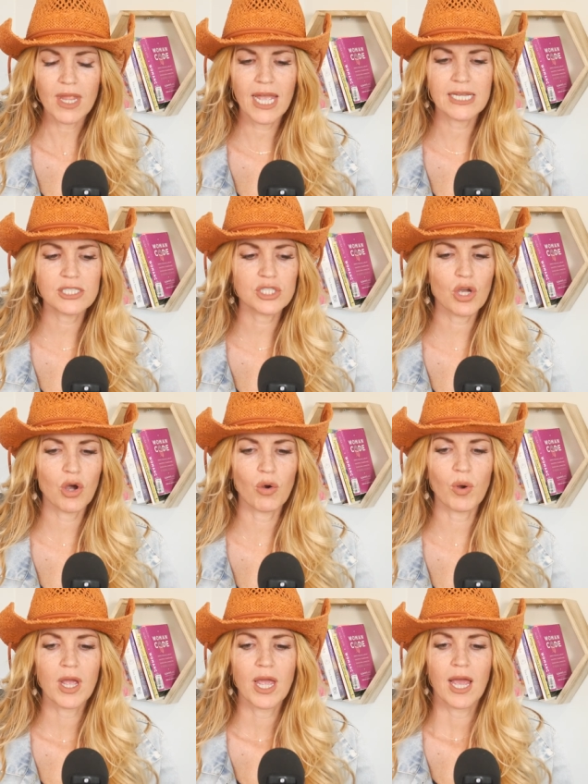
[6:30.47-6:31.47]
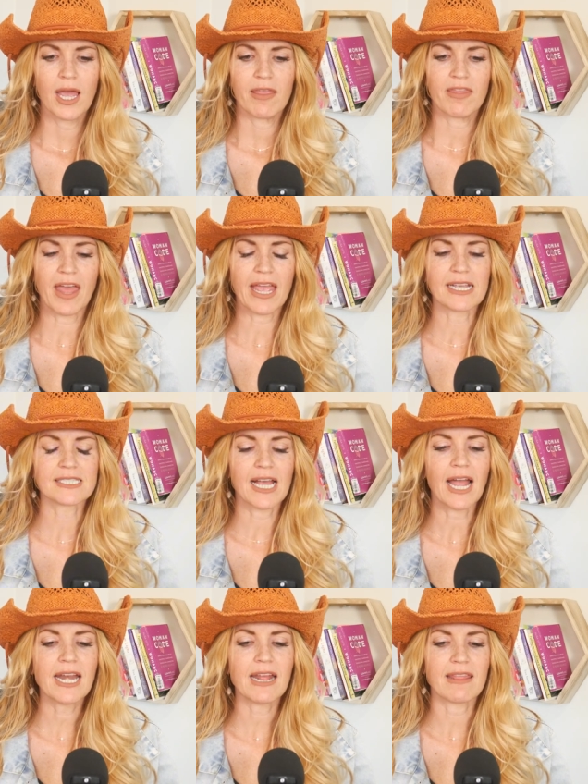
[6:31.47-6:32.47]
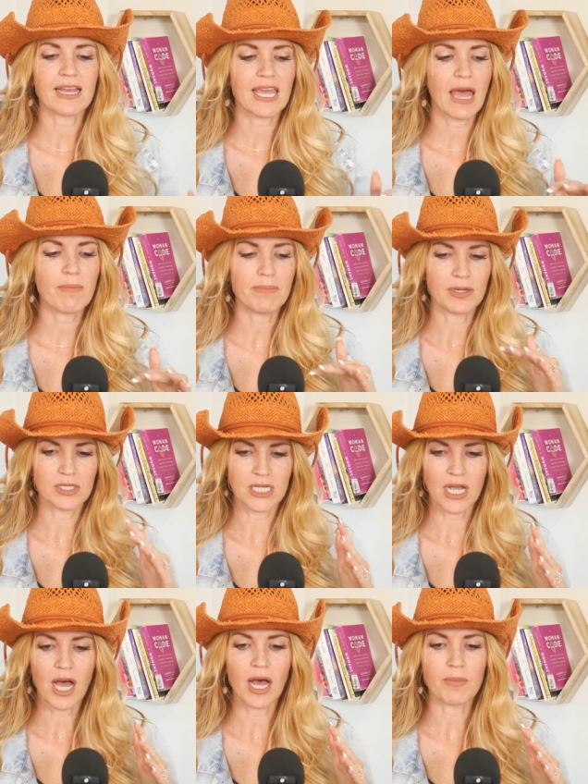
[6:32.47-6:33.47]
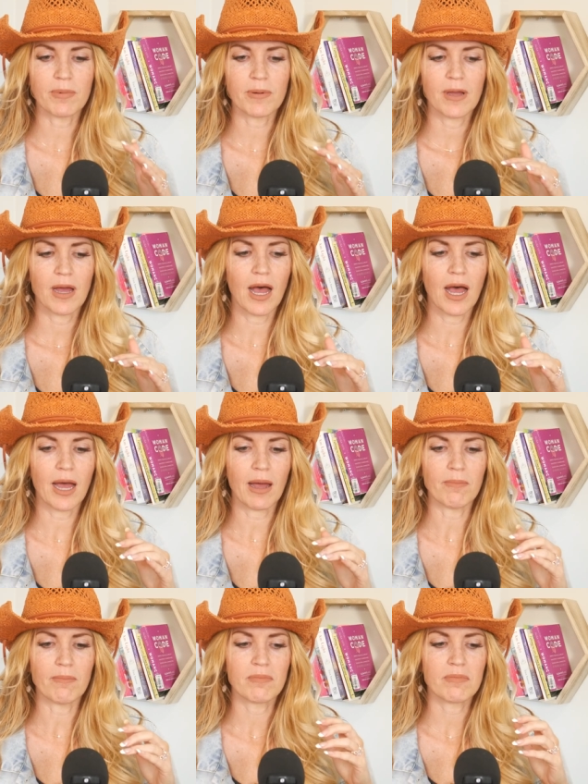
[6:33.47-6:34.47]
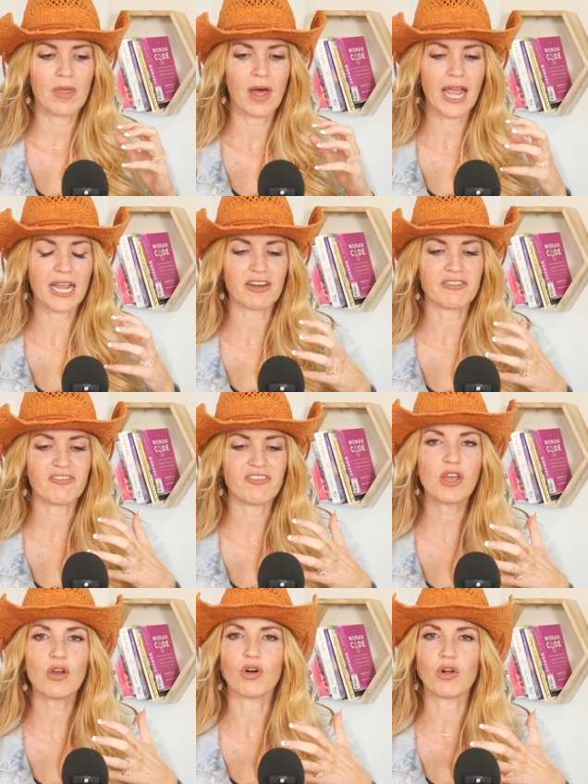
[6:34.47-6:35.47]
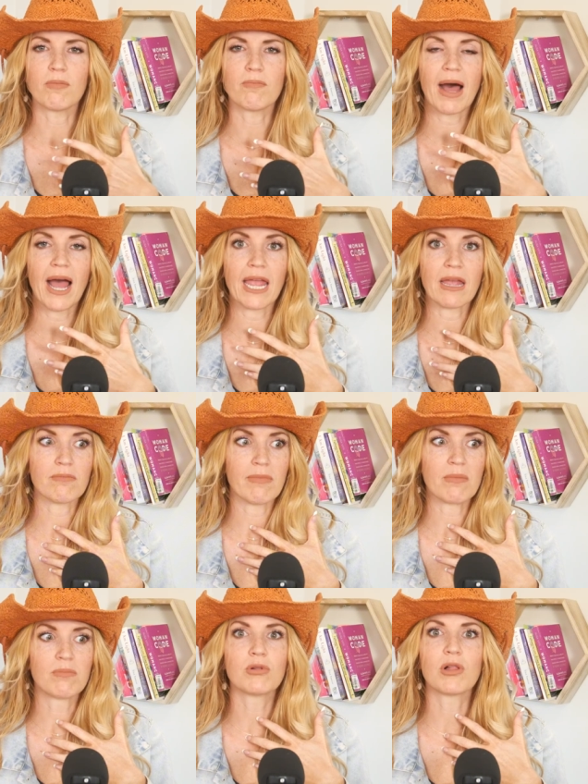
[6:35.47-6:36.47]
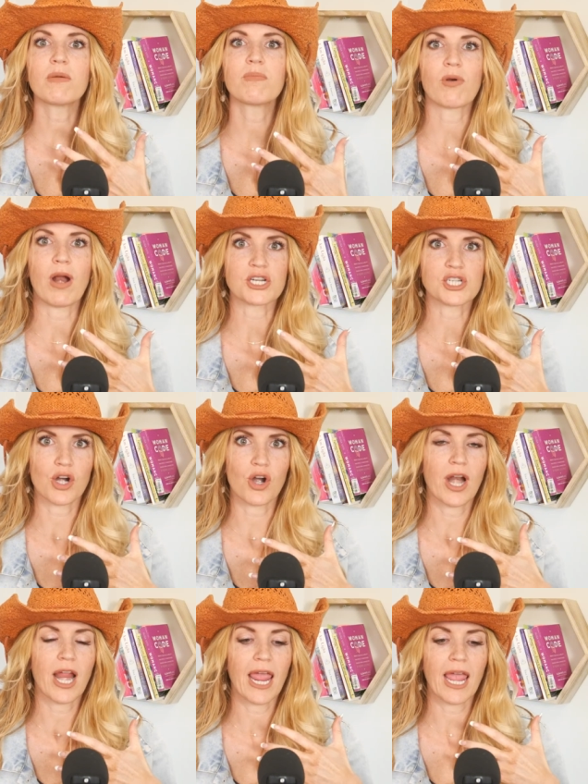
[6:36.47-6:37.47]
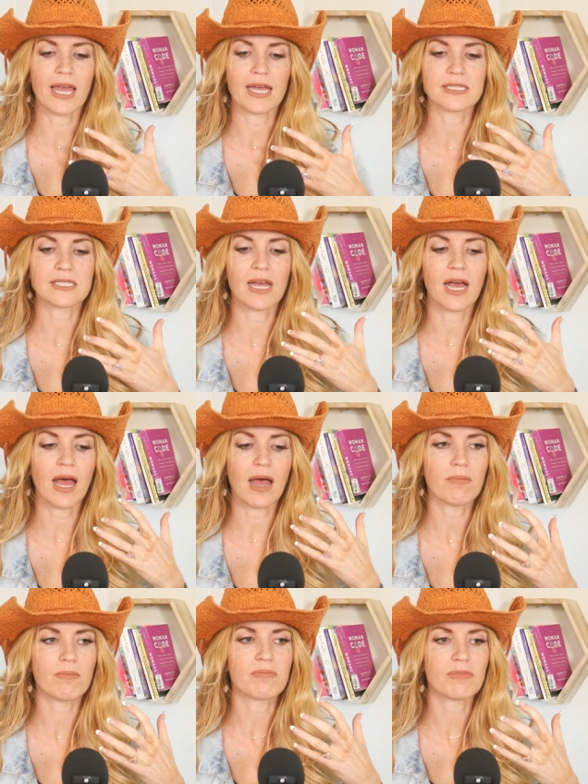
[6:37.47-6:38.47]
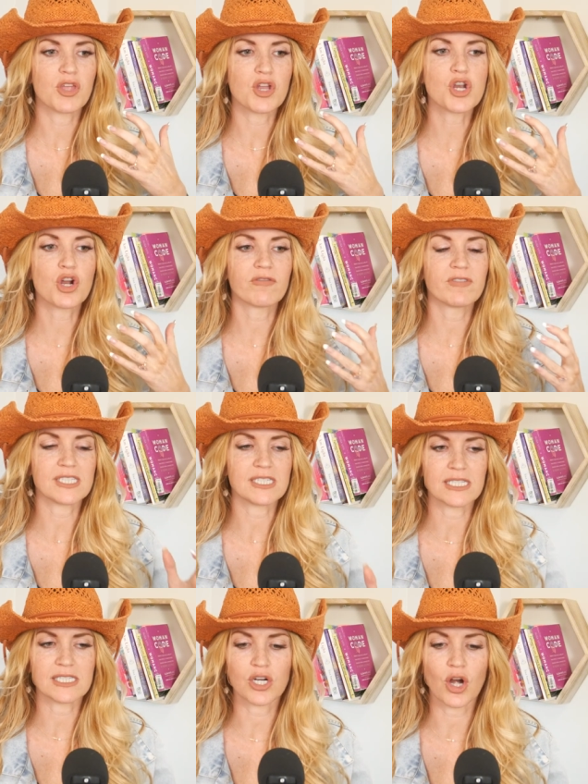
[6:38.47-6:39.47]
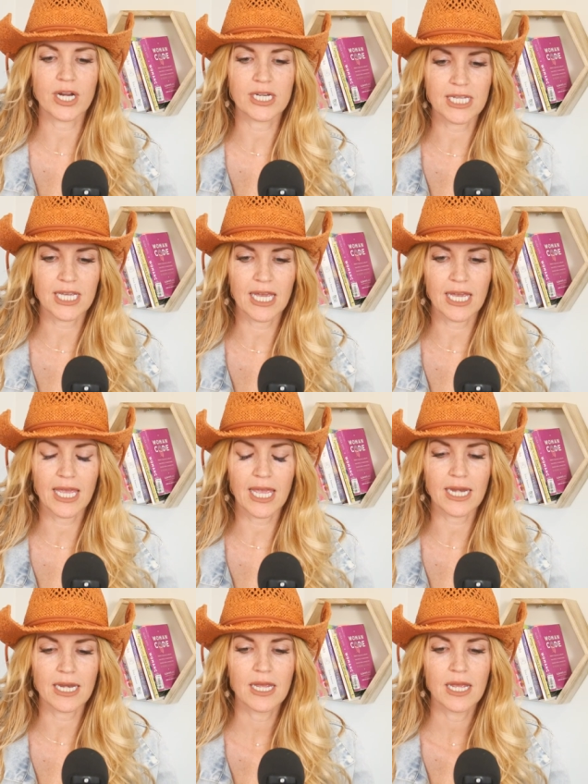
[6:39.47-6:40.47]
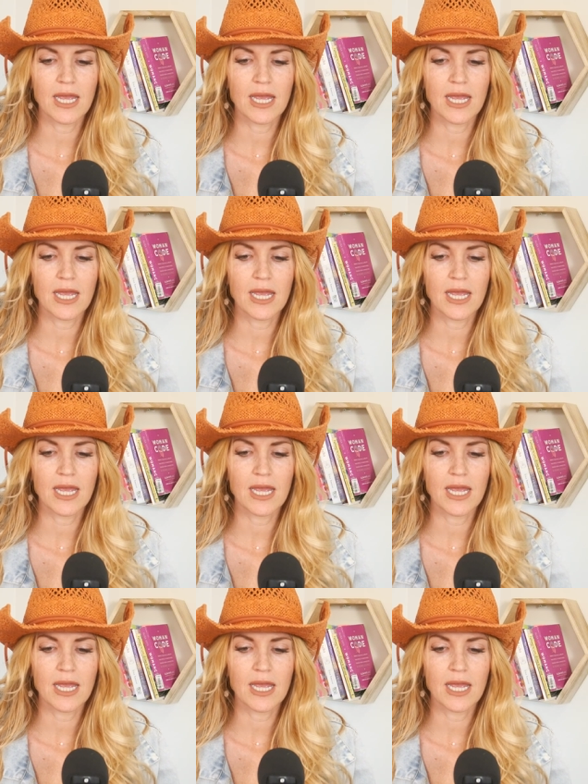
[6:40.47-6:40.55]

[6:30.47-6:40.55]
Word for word: And so the anxiety that kept building up, um, I could feel my my blood pressure and um, the nervousness starting to kick in.